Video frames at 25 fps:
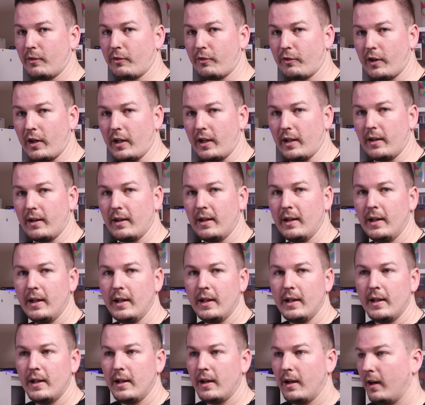the front.
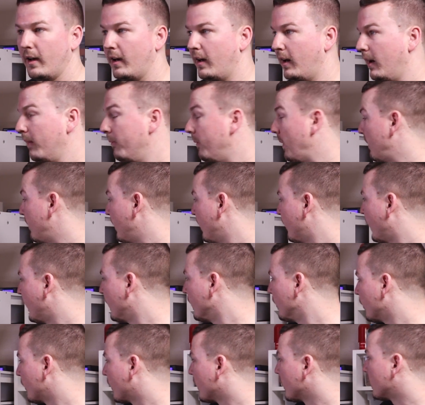Maybe if
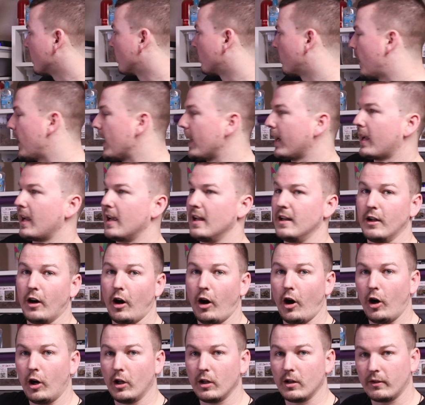I look at the rack and
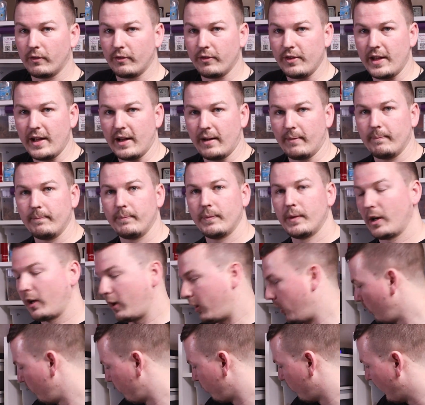all of them
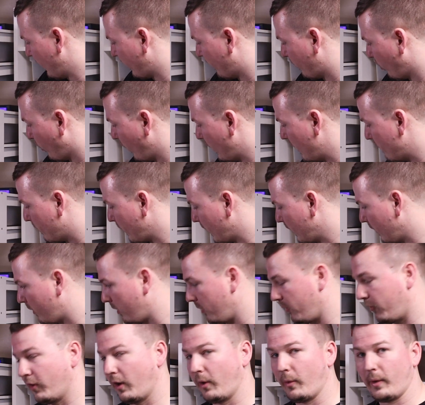are pressed way up
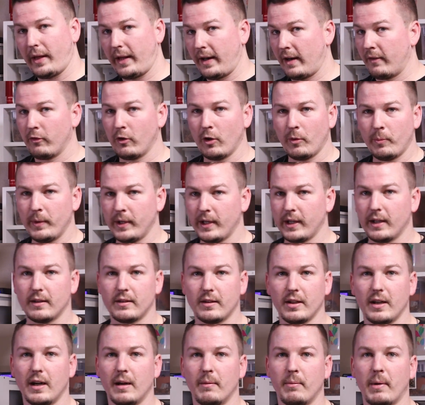against the front without ever opening
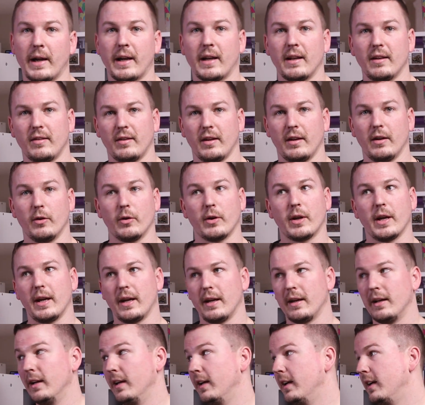a tub, I can say,
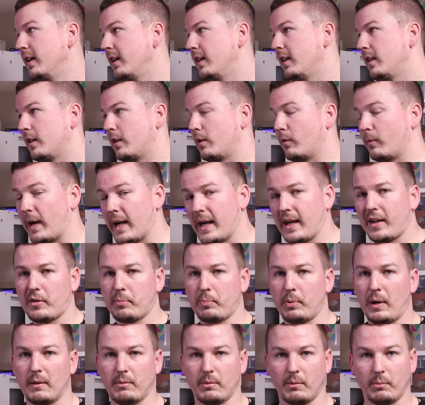okay, the rack's
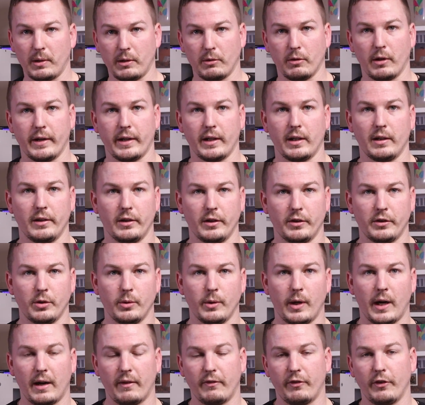probably running a little
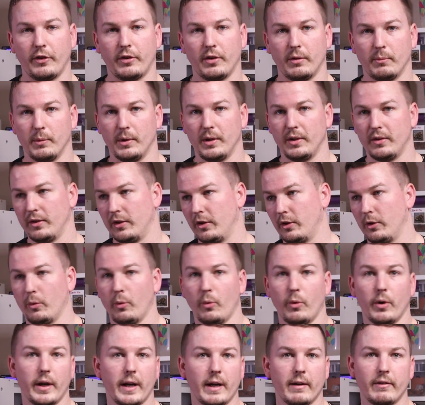too hot for some reason, or
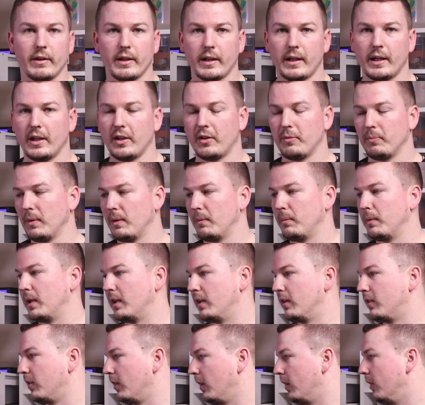whatever the case may
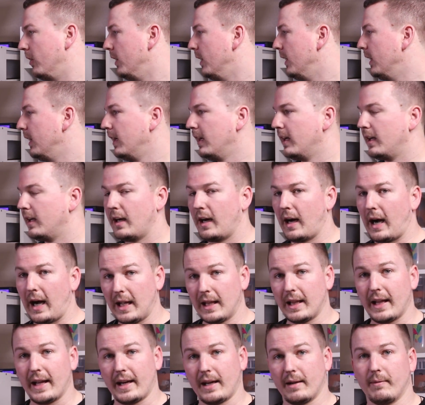be. So
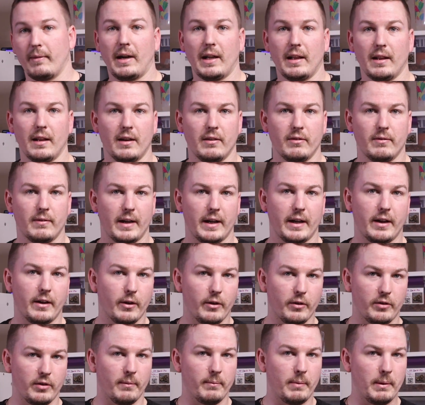I like them, I love them. I
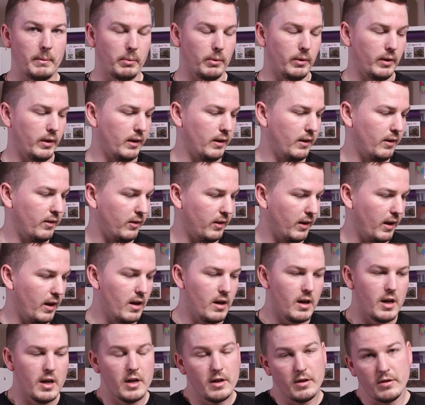know some people are gonna
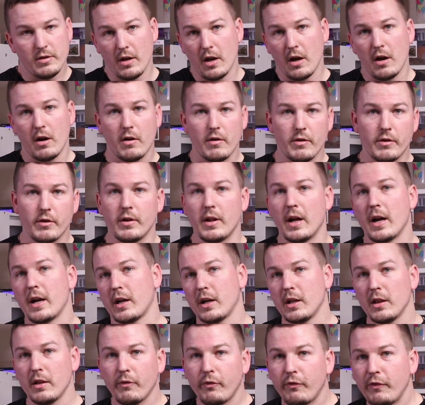say, no, they're
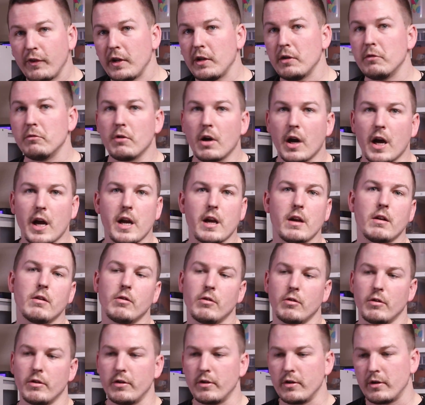not gonna feed right,
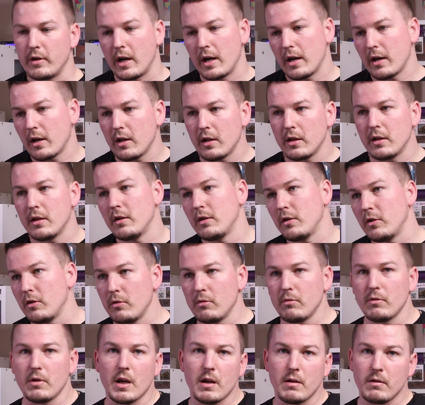or they're not gonna
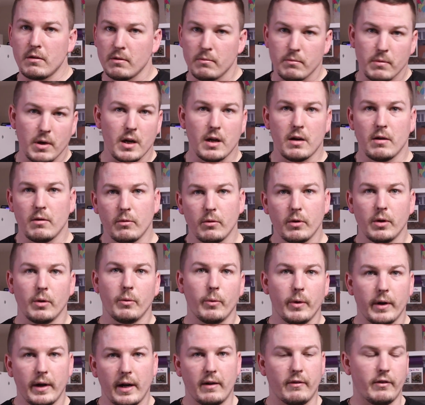do or
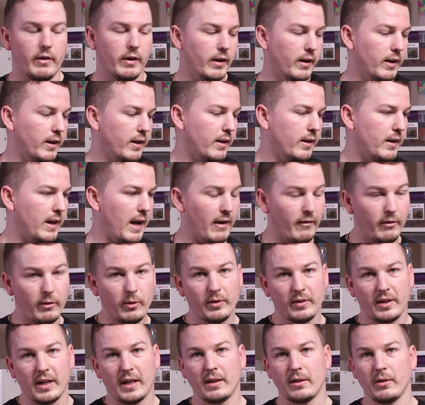whatever.
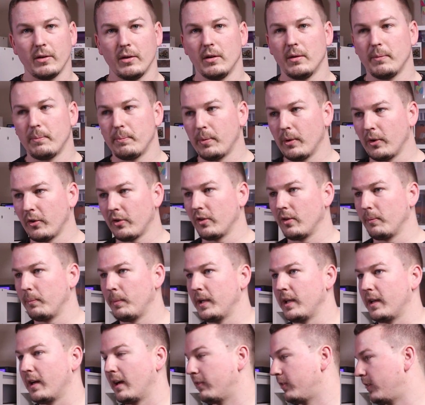Everyone's got their own personal
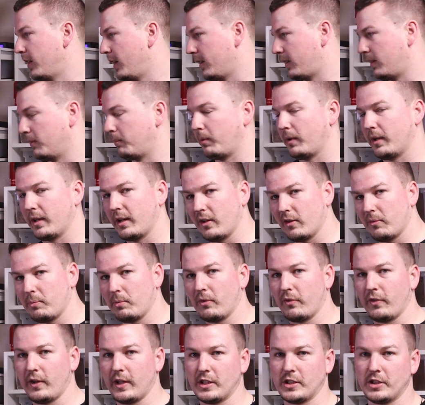opinion. I've talked to plenty of
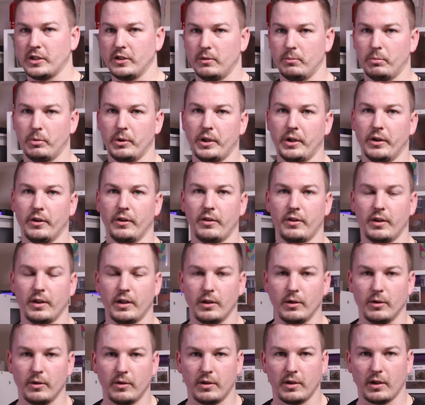professional breeders
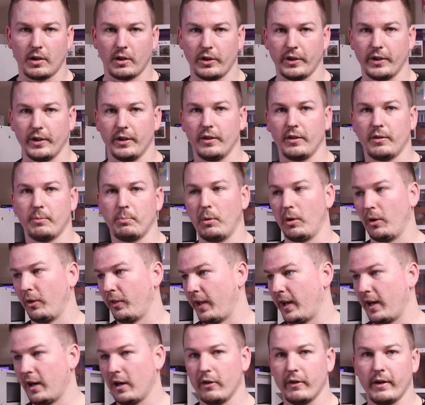that use the clears,
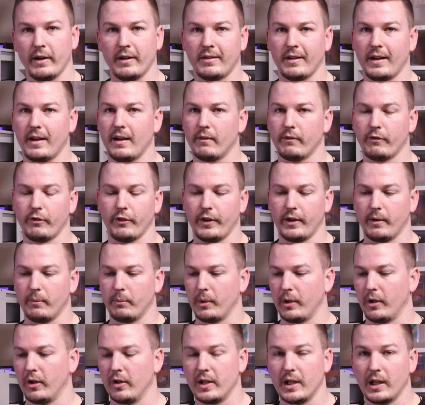both ARS and Freedom
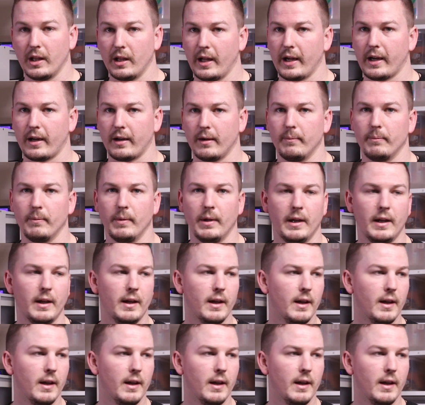Breeder, and they like them.